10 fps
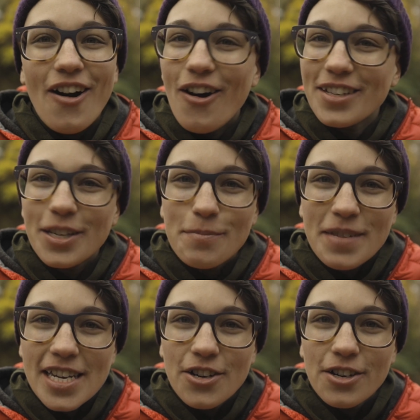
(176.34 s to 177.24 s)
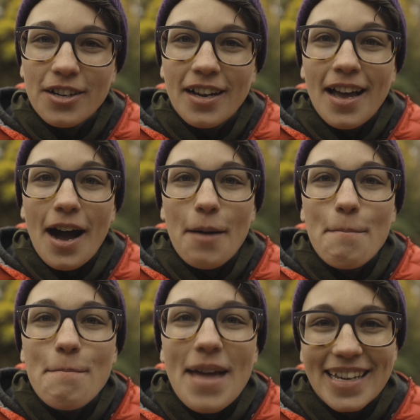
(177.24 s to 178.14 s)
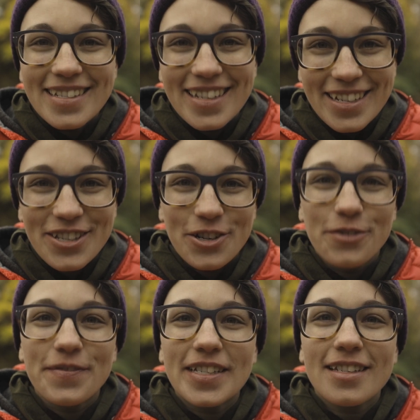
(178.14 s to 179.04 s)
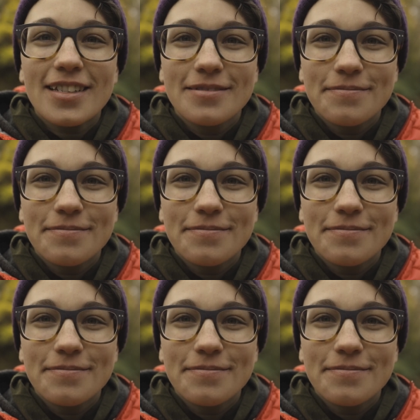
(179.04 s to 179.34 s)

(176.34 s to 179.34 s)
Awesome gear, amazing service.